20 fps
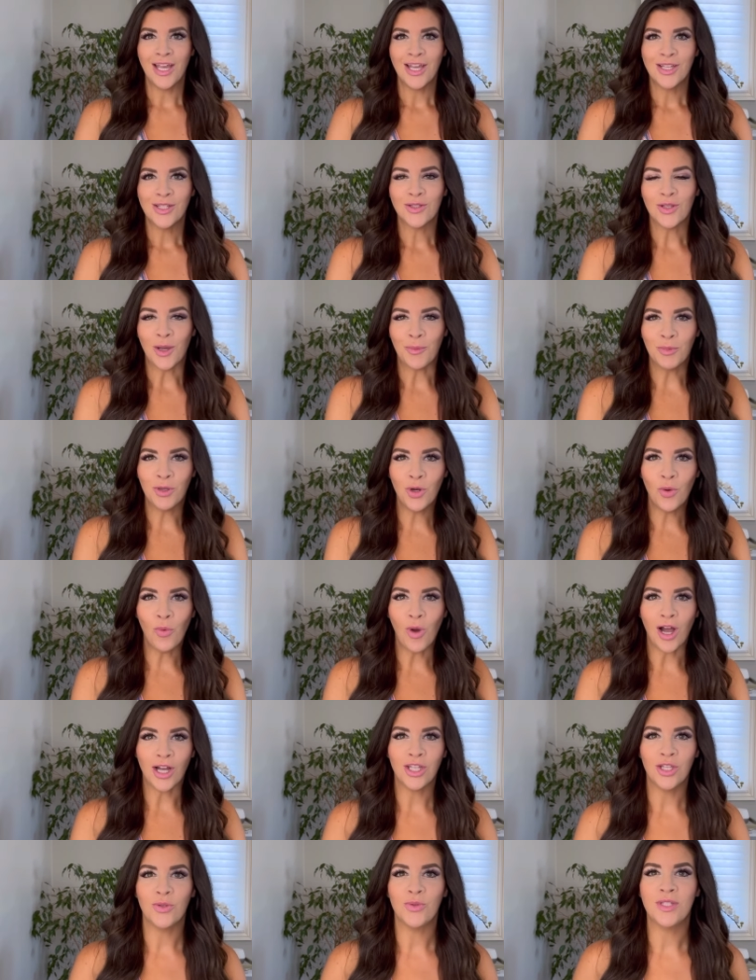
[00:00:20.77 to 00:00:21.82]
So I'm going to
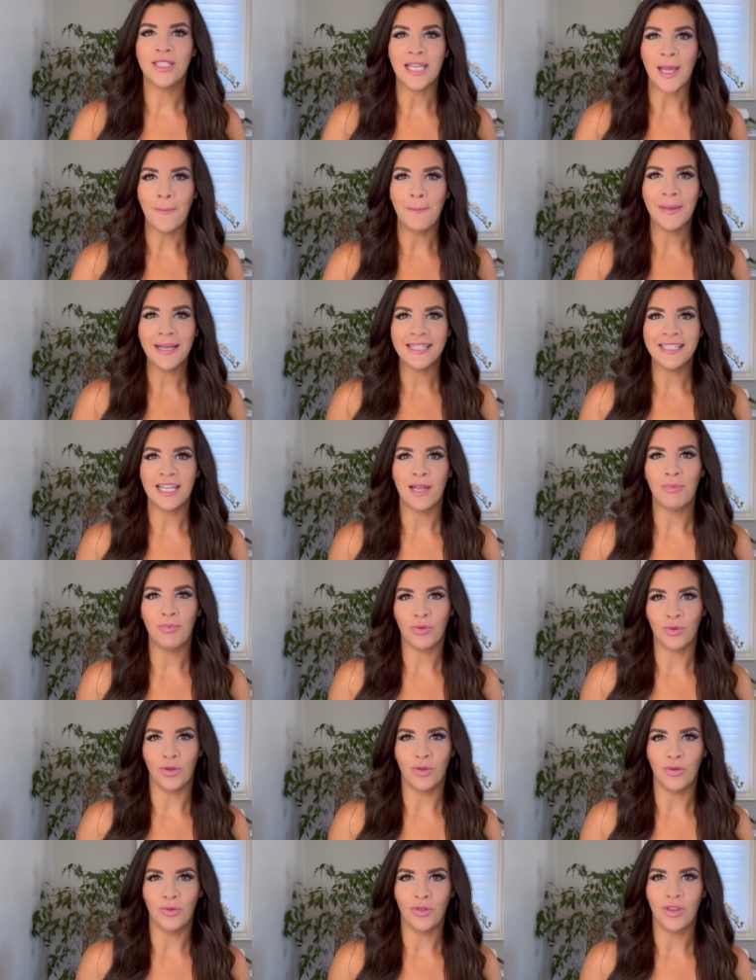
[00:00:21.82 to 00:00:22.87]
walk you step by step
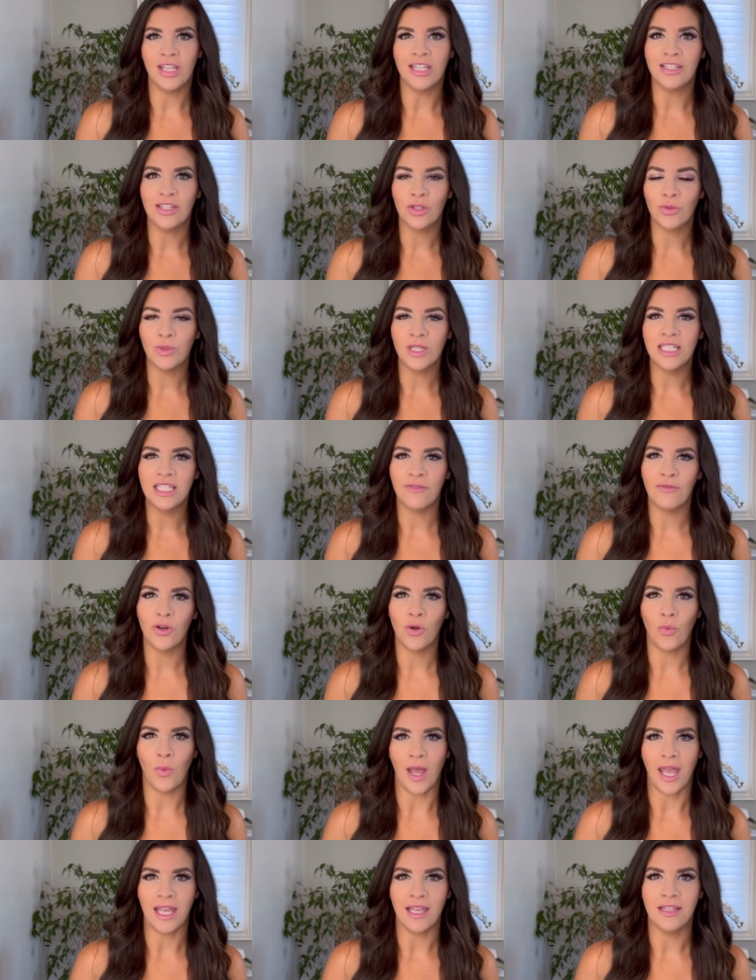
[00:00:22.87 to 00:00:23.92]
through these 3
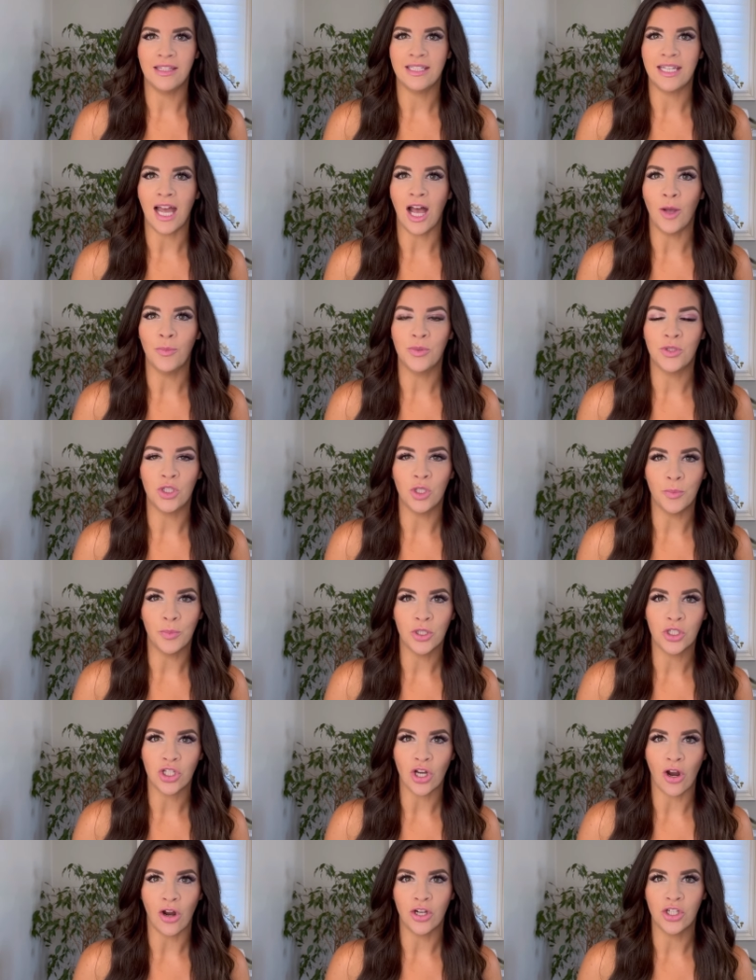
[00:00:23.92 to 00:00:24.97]
different ways to help
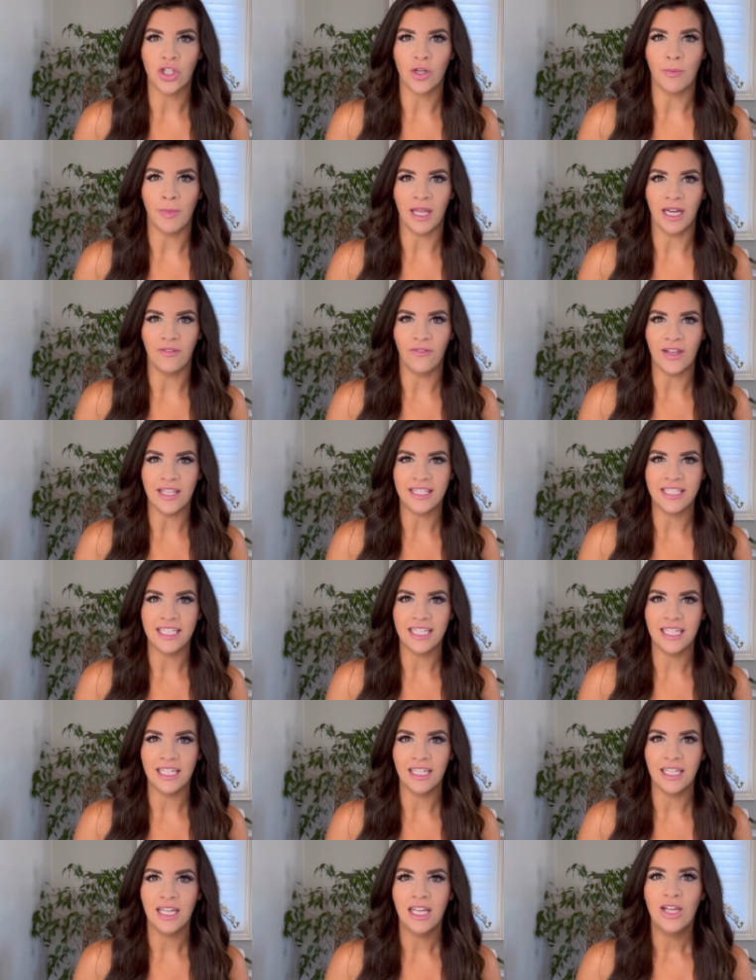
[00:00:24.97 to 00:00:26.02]
supercharge your
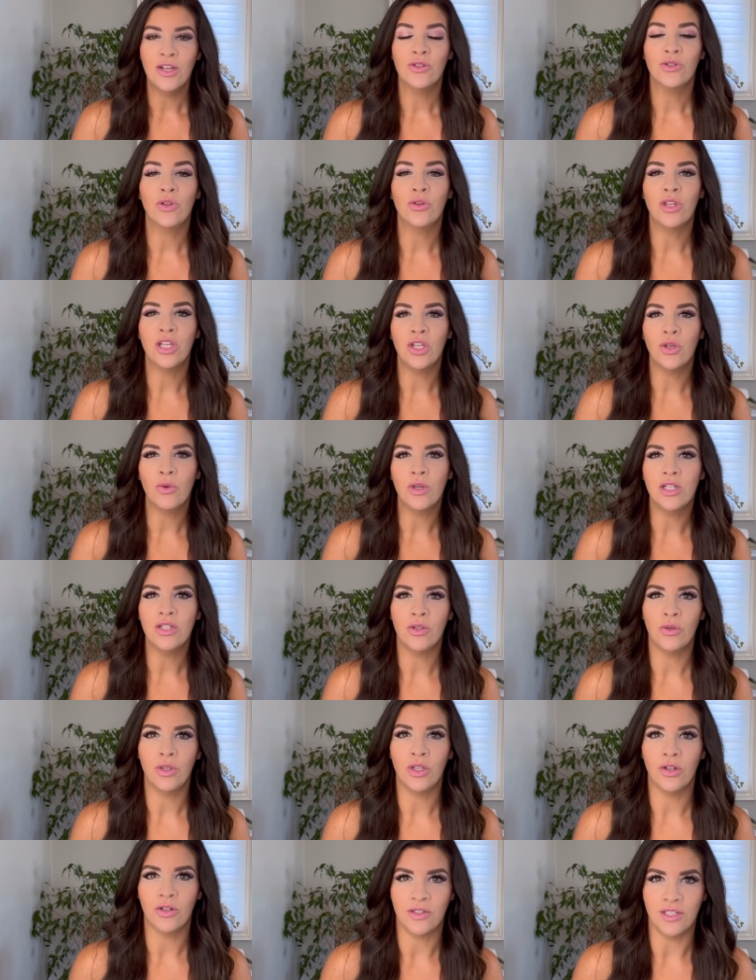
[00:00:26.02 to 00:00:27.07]
manifesting so that you can
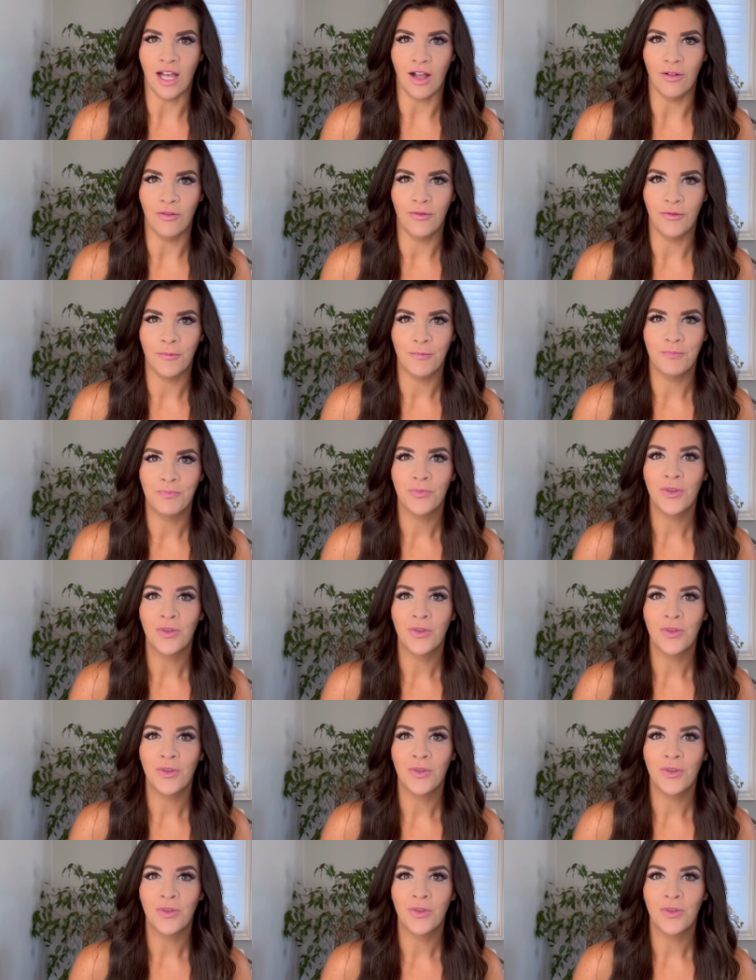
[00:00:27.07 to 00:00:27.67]
do it yourself.